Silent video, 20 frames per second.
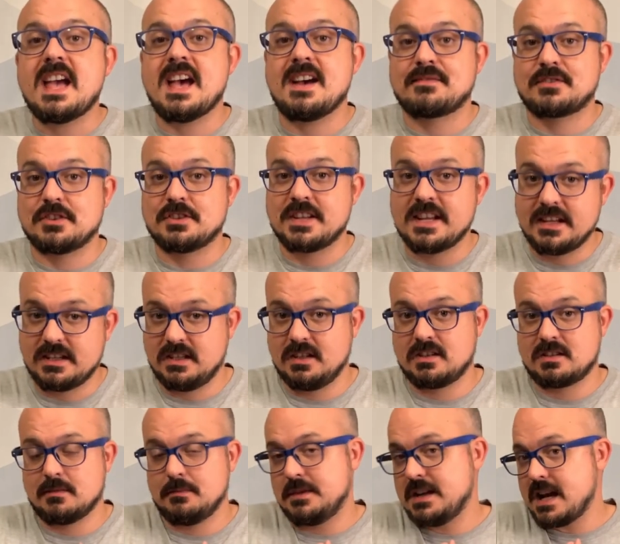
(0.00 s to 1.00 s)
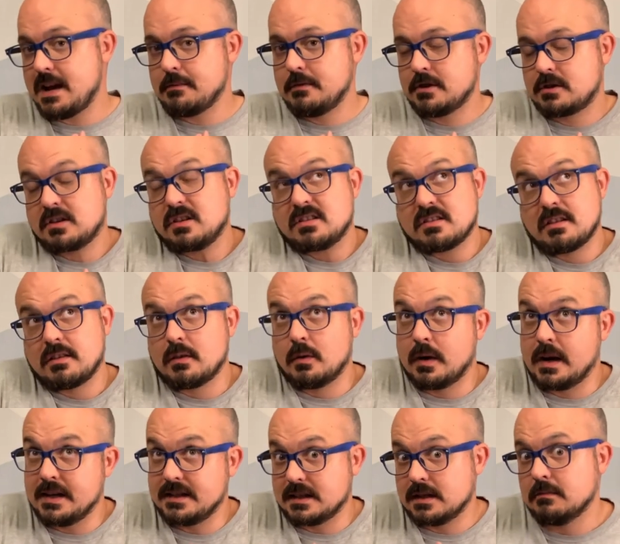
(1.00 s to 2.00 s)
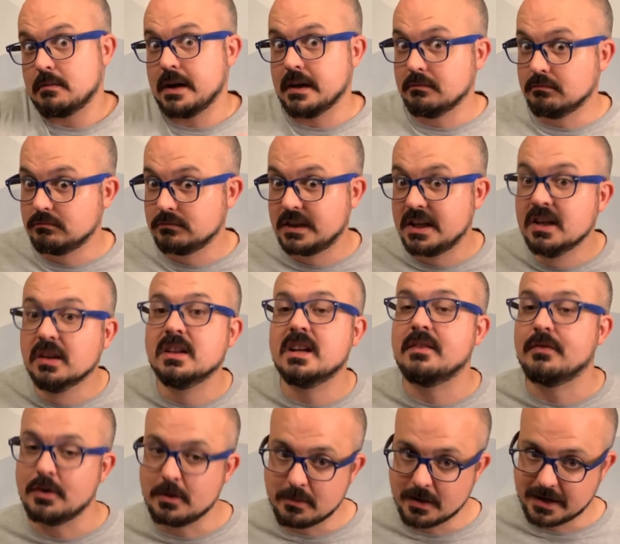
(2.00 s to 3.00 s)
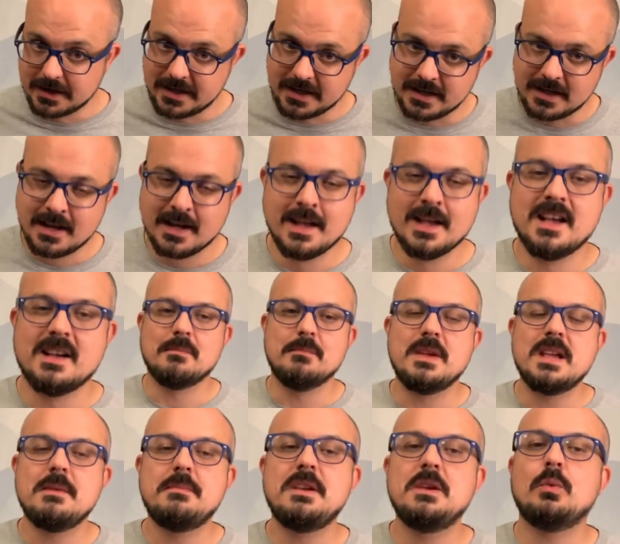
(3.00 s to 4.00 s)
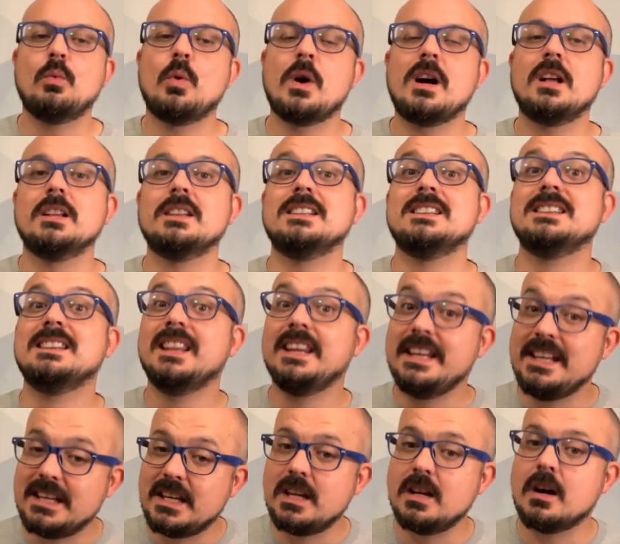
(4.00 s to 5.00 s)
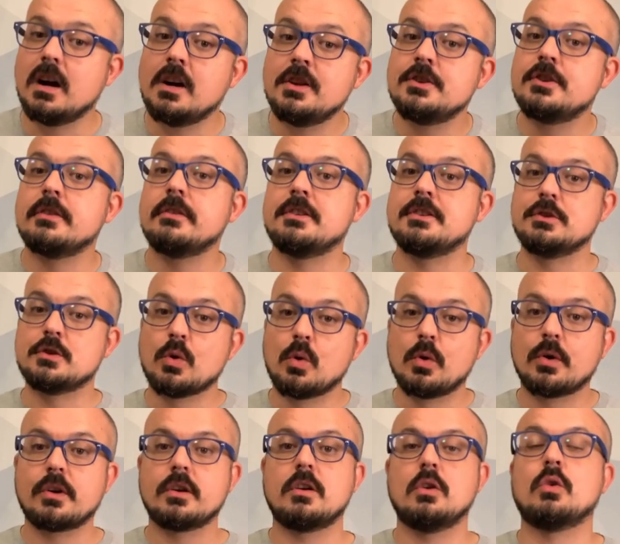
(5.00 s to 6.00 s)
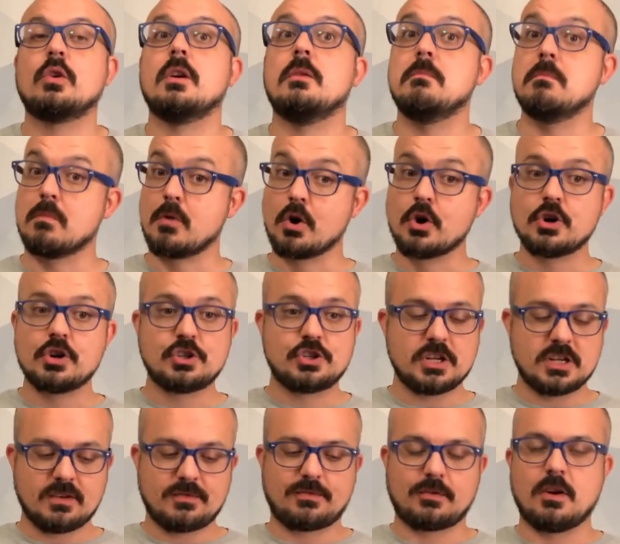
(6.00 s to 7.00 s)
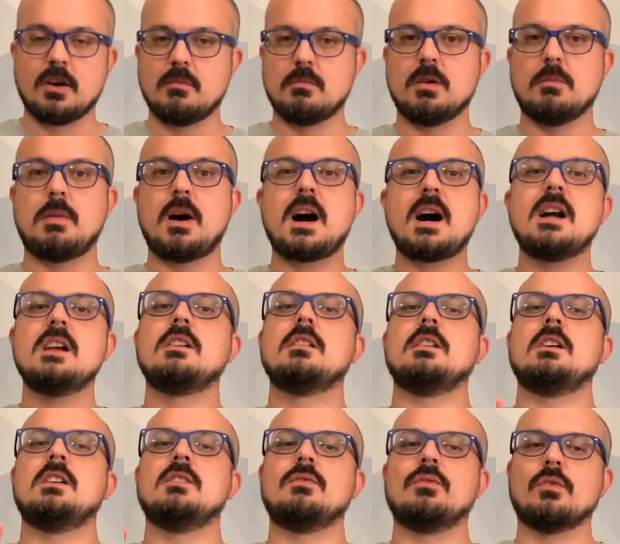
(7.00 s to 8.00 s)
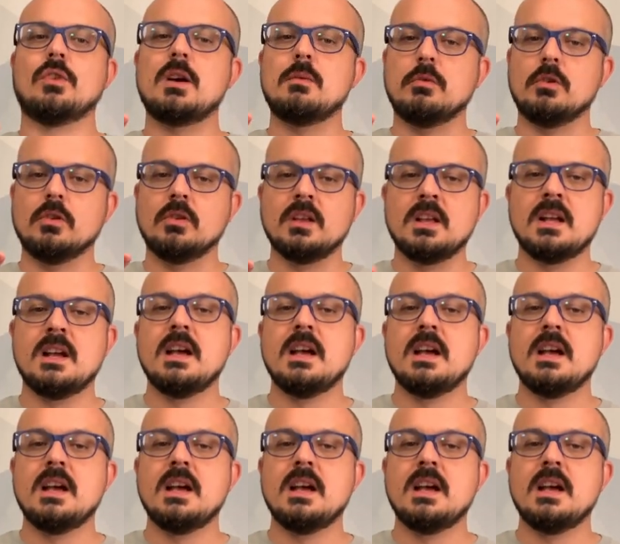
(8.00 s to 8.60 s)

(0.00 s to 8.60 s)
after taking some damage because otherwise it might kill everybody. Maybe while leaking under a door or emerging from a pile of rubble,